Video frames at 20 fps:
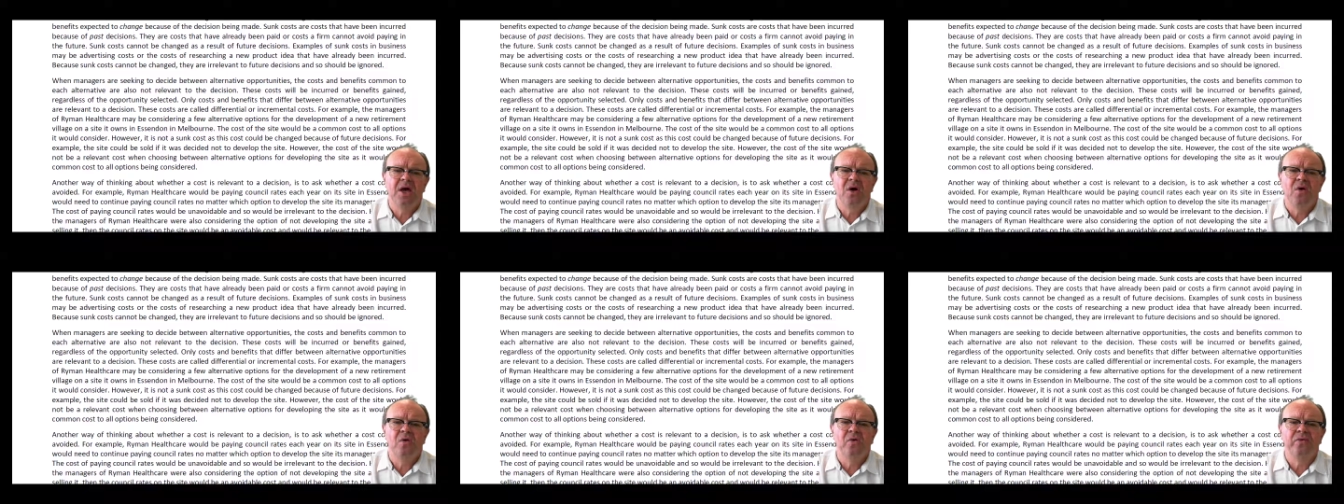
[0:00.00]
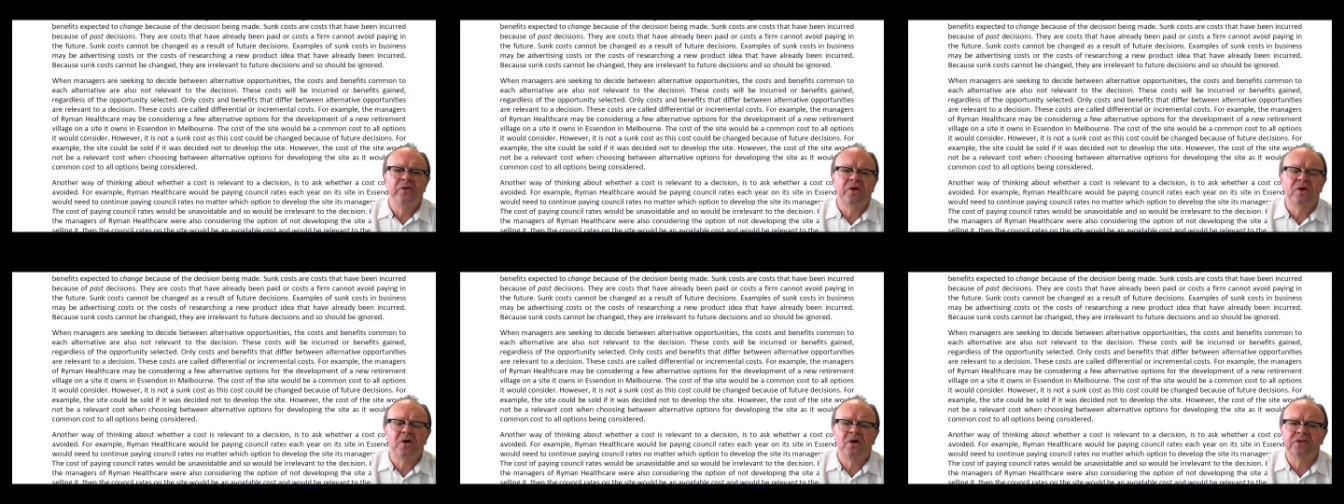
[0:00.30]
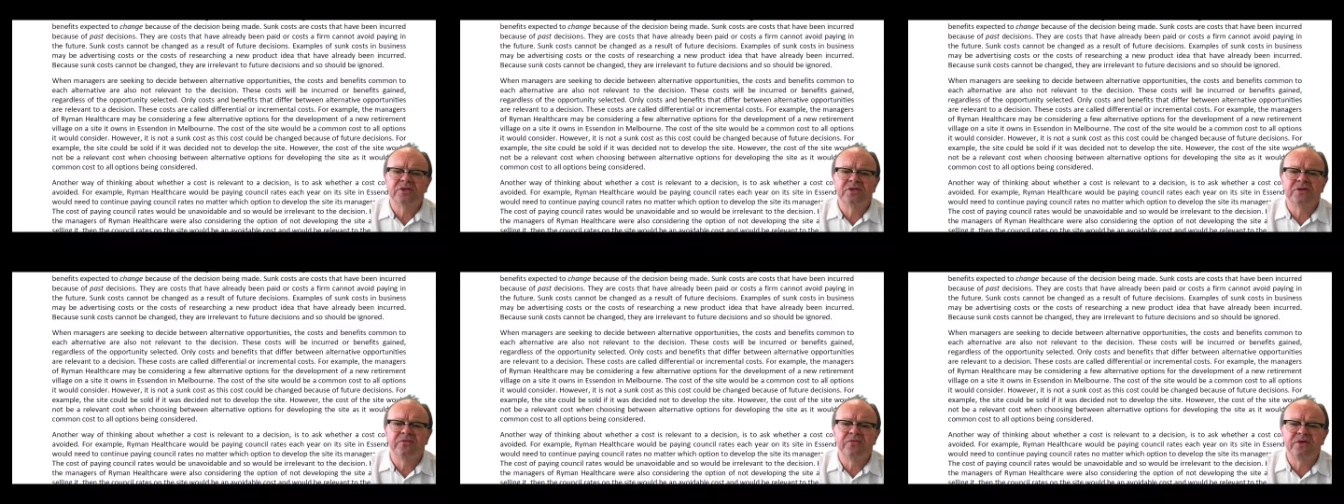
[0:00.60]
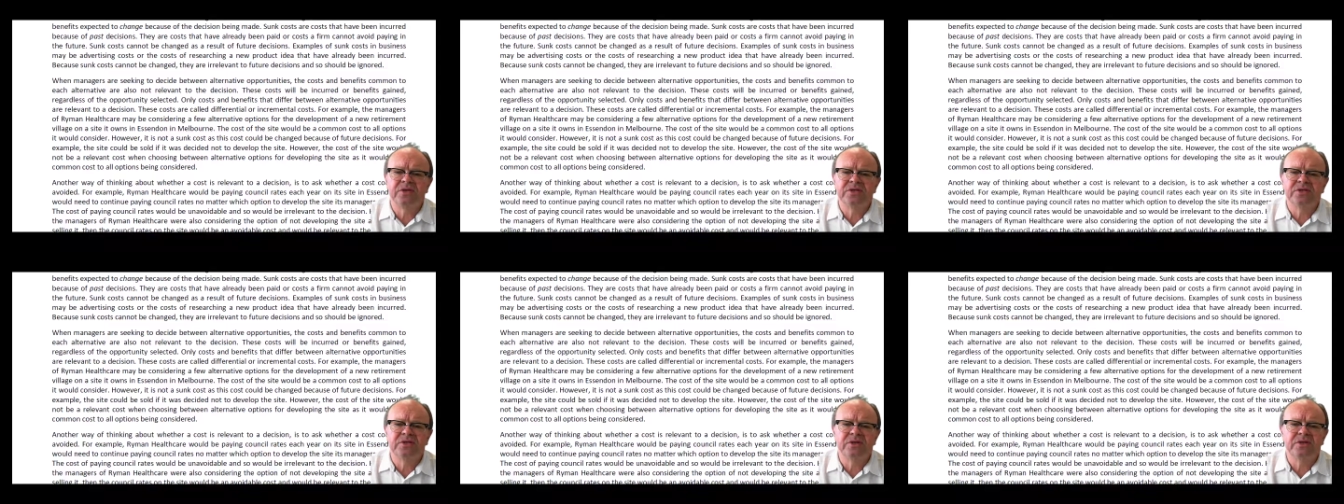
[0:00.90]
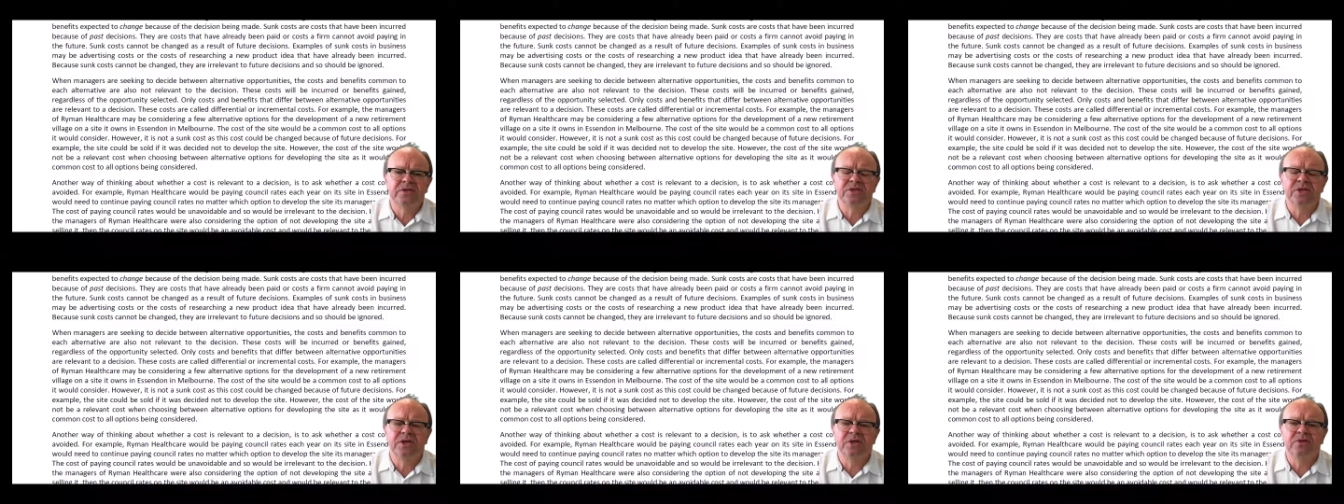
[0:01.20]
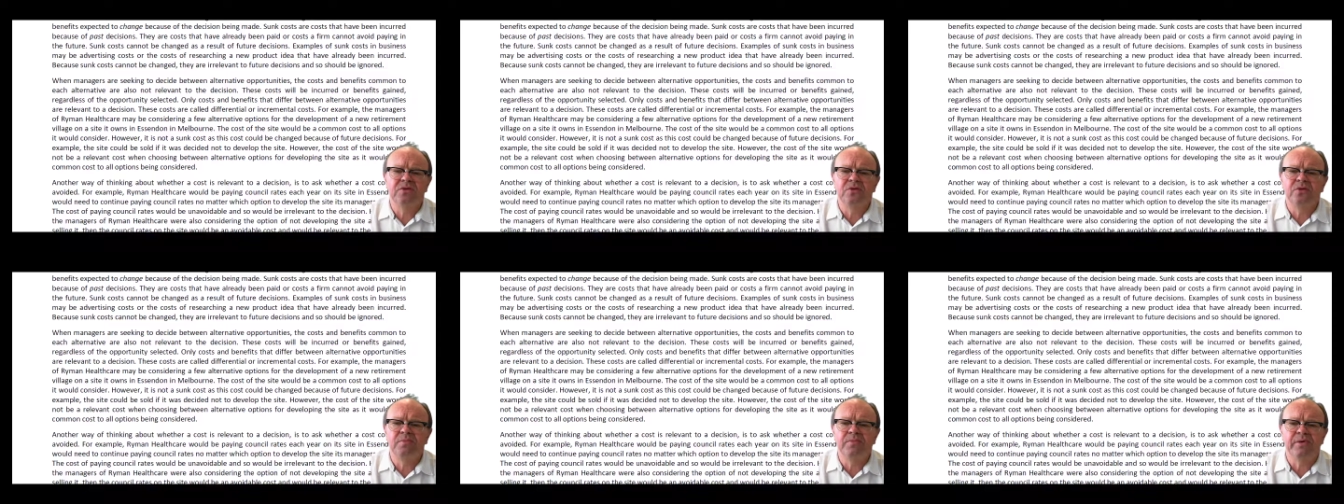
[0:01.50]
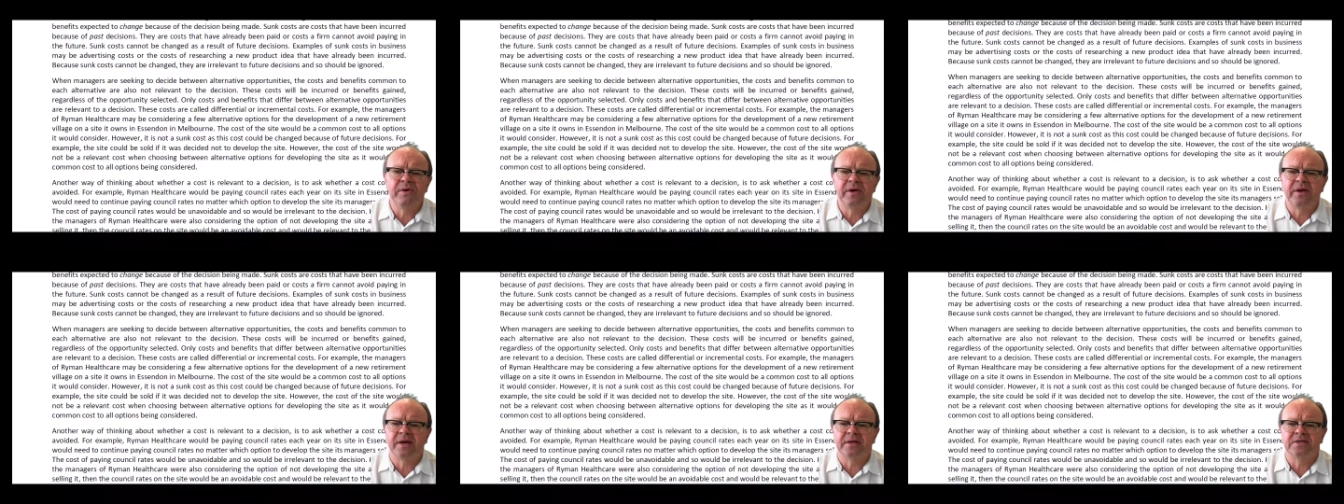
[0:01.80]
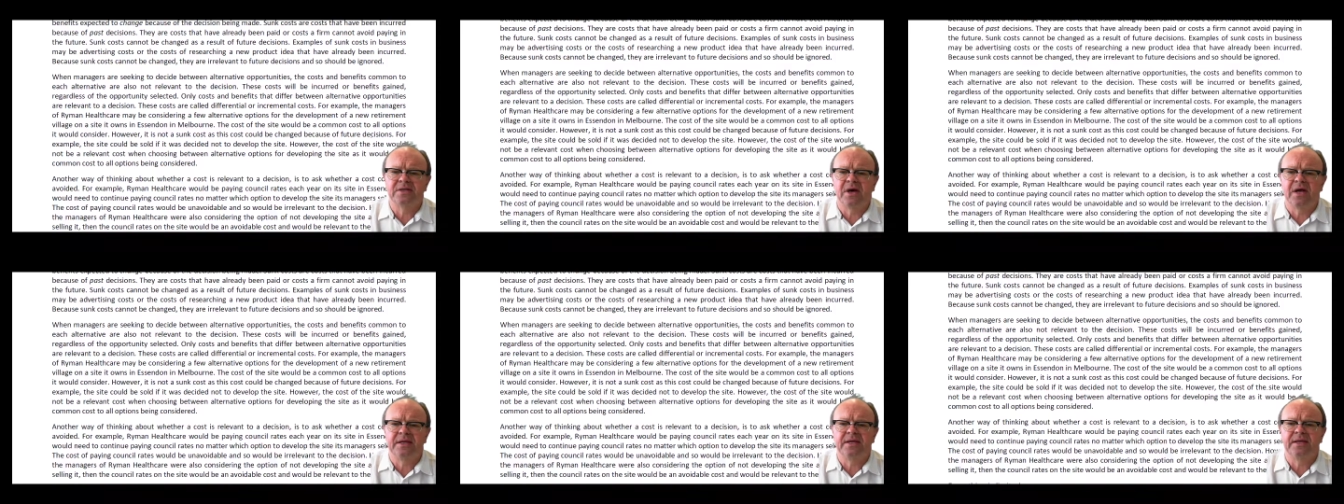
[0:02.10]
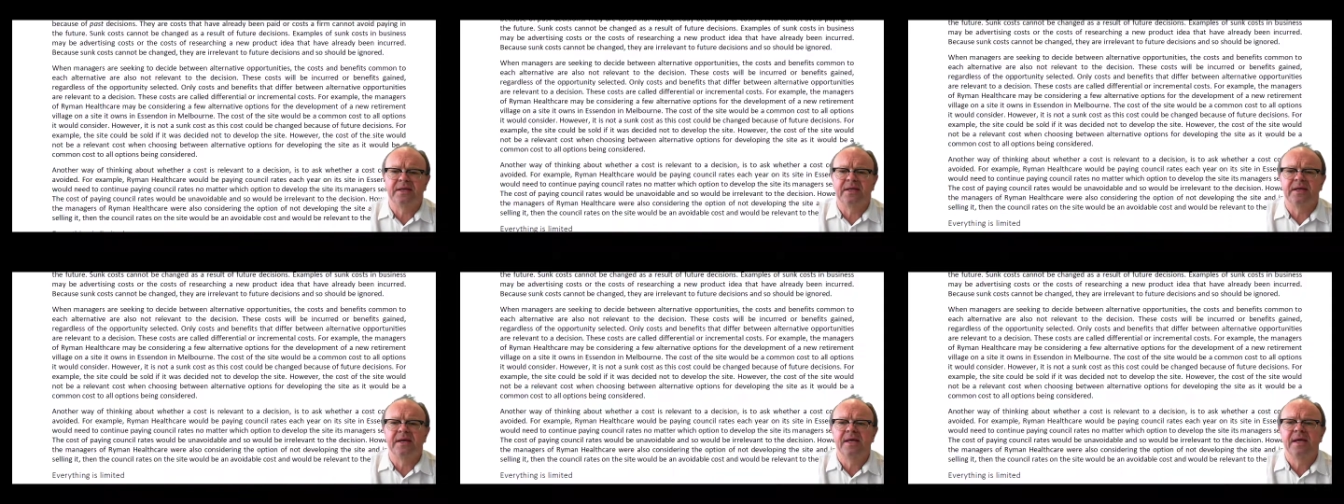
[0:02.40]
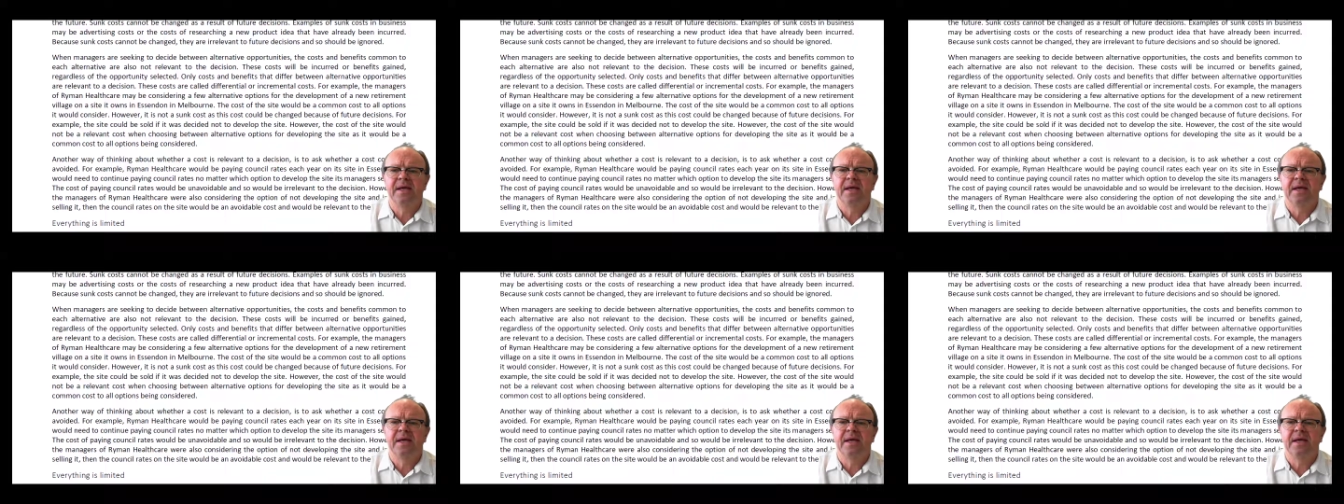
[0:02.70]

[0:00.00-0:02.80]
or the costs of researching a new product idea